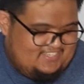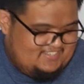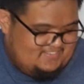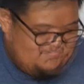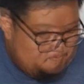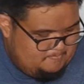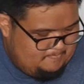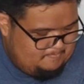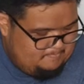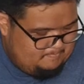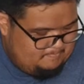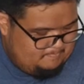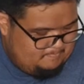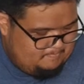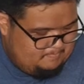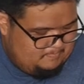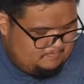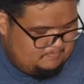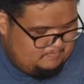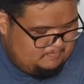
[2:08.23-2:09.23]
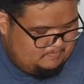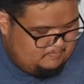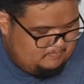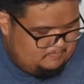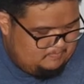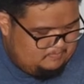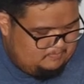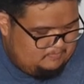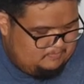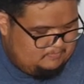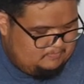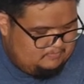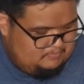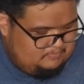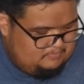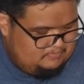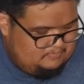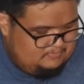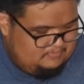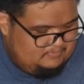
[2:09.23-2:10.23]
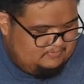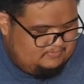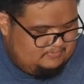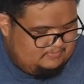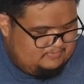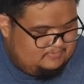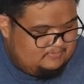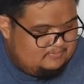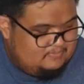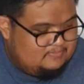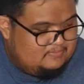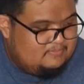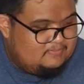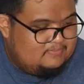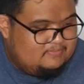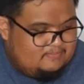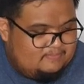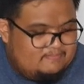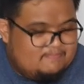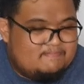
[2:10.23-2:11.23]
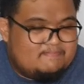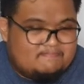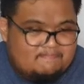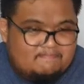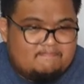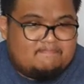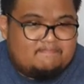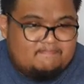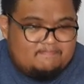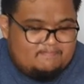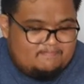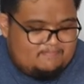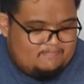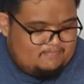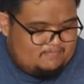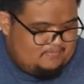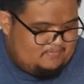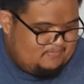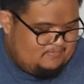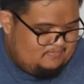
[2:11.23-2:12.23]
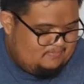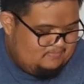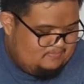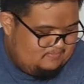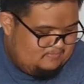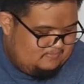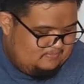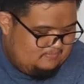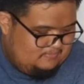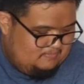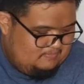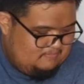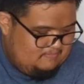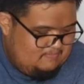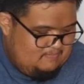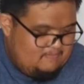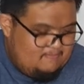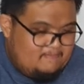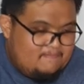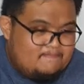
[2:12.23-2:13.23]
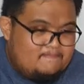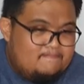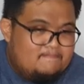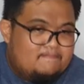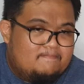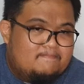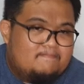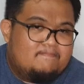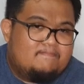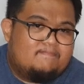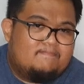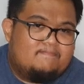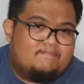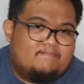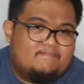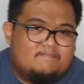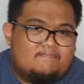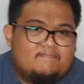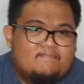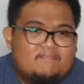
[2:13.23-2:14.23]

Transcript: (silent)